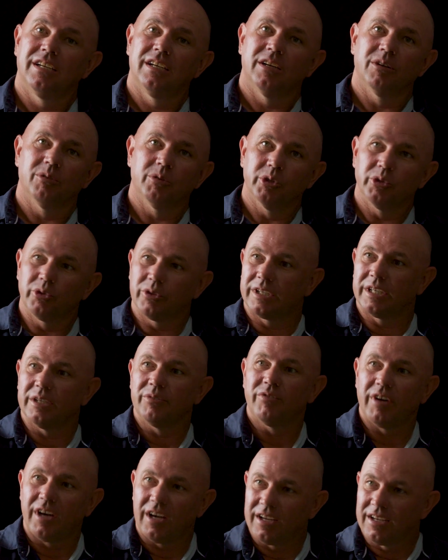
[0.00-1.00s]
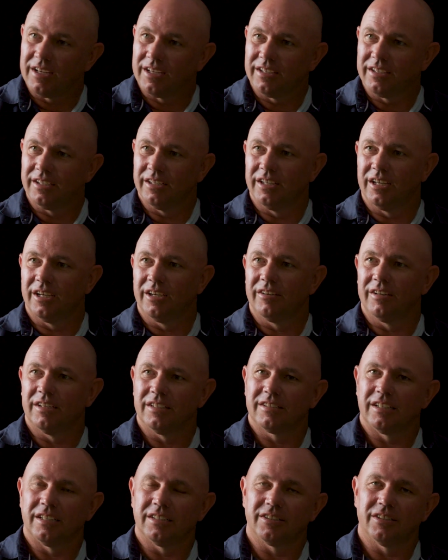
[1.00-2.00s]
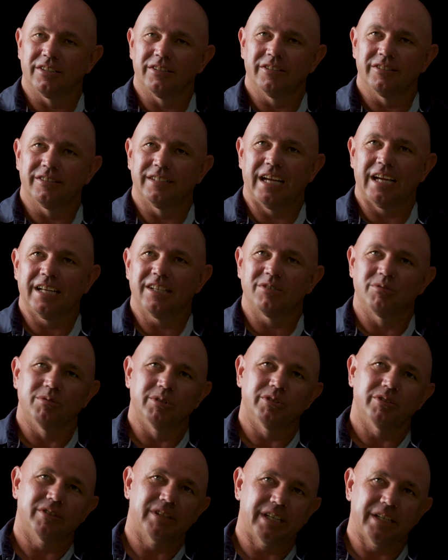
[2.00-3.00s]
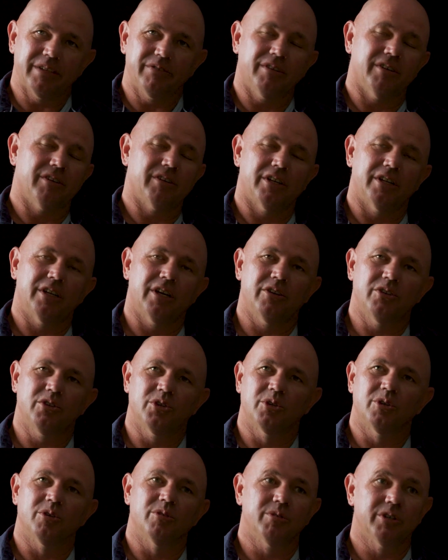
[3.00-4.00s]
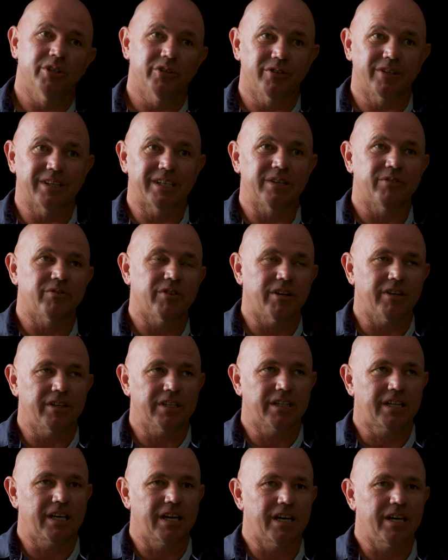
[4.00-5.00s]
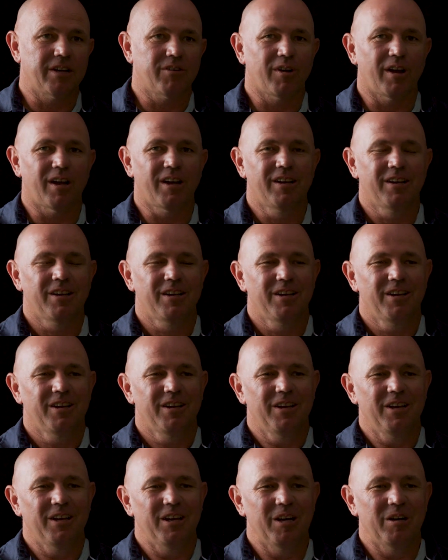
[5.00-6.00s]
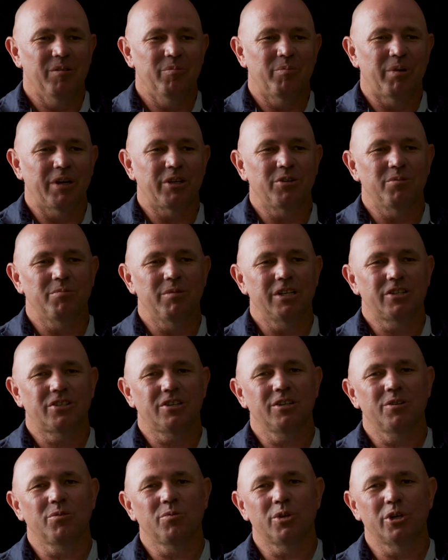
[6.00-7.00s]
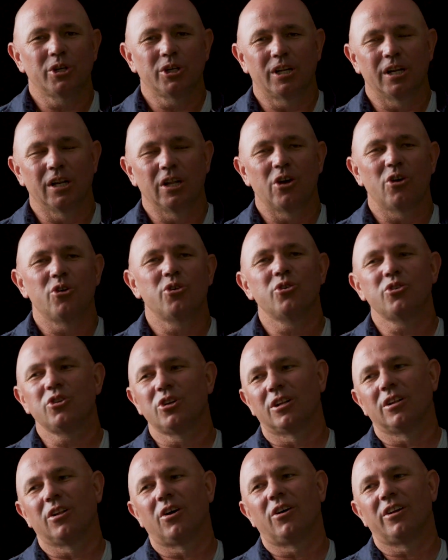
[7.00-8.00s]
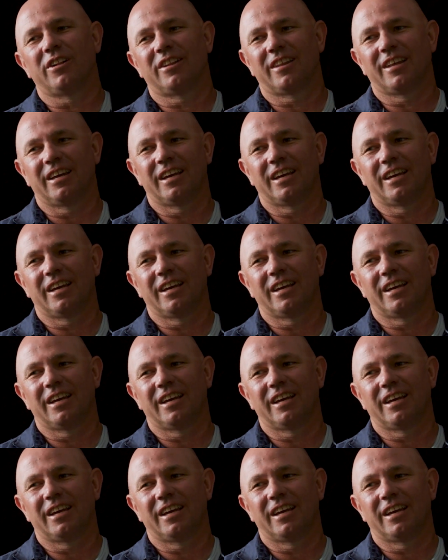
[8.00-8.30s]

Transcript: a real giver, you know, and it sounds like your dad's a real giver, and I know you're a real giver and carer. But you mentioned the word learn a lot.